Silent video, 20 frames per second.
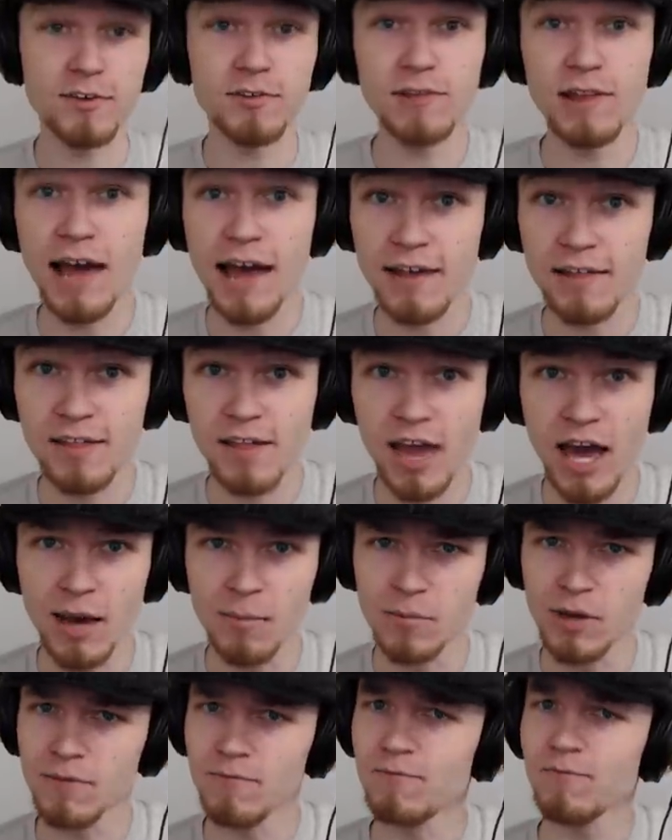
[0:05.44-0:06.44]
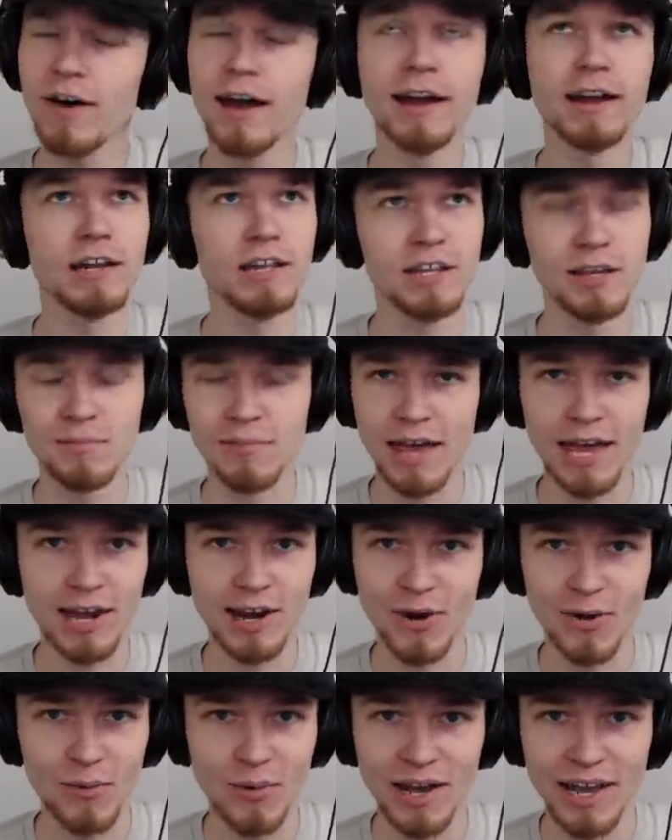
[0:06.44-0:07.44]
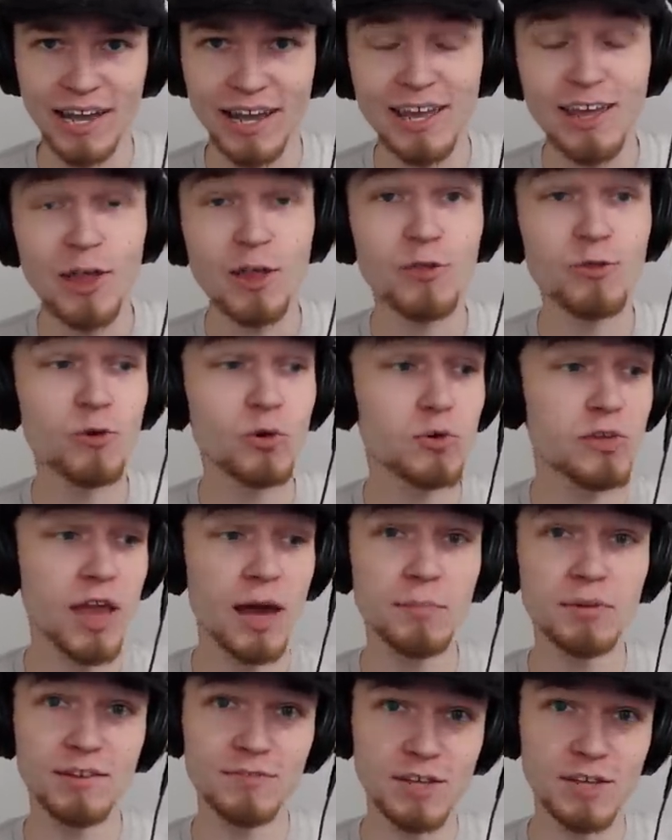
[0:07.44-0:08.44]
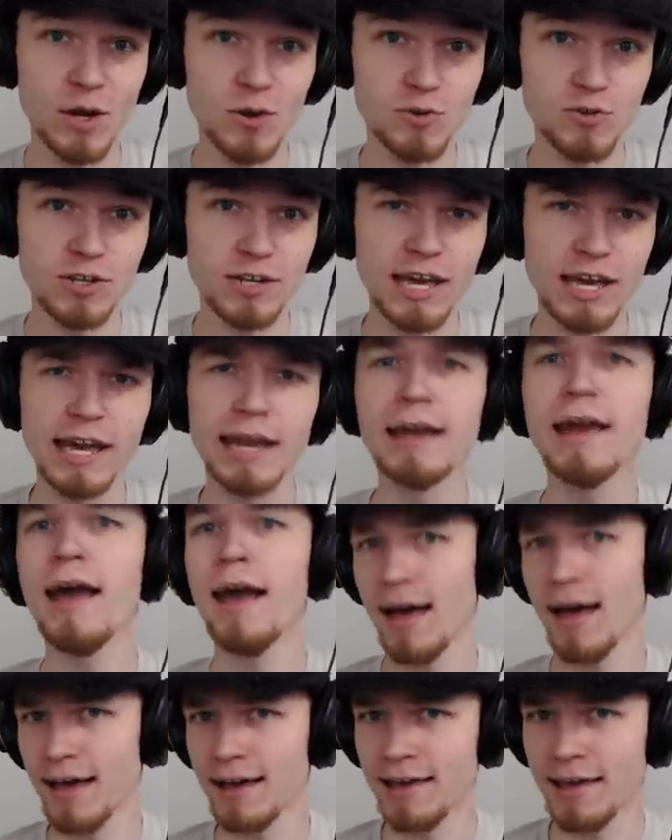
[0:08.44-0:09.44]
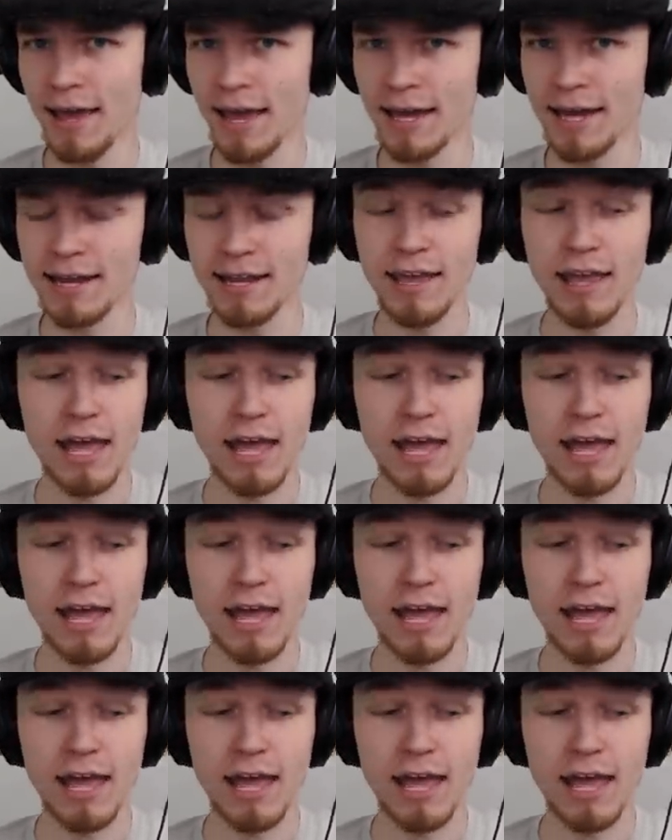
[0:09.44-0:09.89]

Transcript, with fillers: So last time we finally made our way through Temple of the Ocean King again,